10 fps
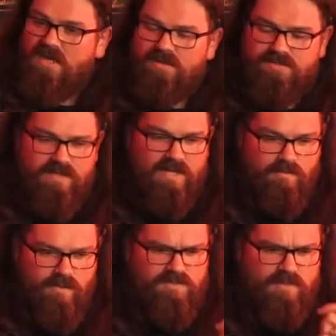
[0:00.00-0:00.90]
or two later.
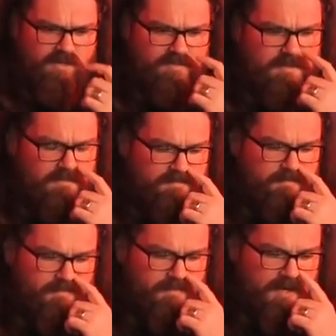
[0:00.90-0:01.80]
I was I was I was,
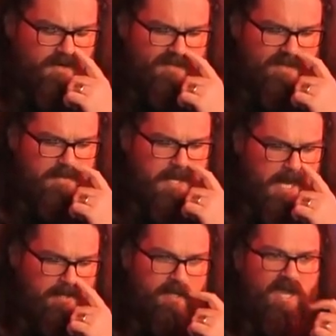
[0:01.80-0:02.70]
pre, I was about
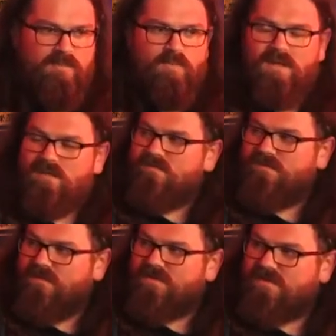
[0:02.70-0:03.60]
eight or nine when I
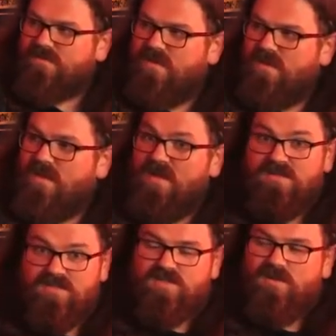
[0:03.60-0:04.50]
first
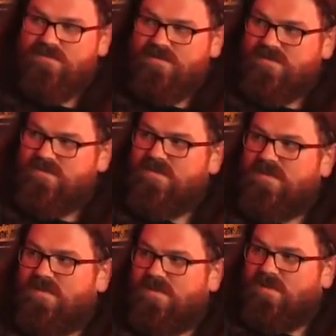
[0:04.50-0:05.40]
discovered
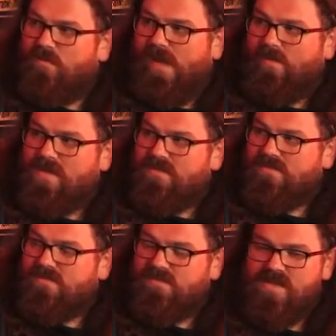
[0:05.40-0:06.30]
Batman
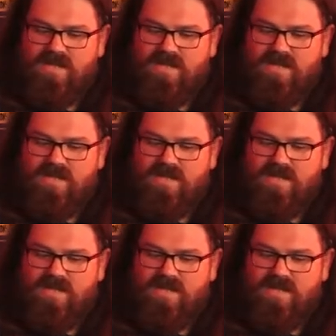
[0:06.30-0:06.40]
mm.